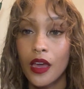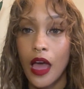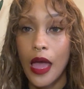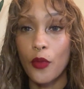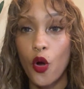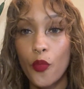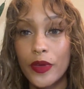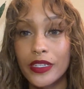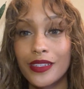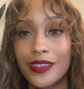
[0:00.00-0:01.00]
I'm
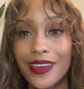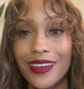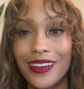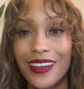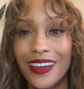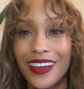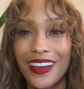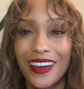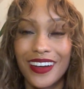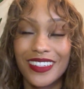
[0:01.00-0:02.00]
hoping to get
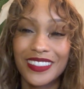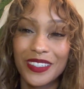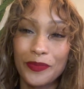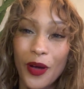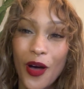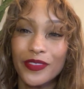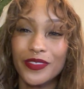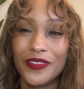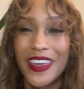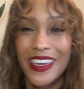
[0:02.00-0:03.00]
us up off
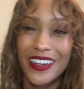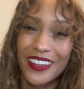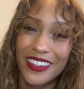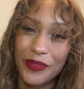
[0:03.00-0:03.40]
of here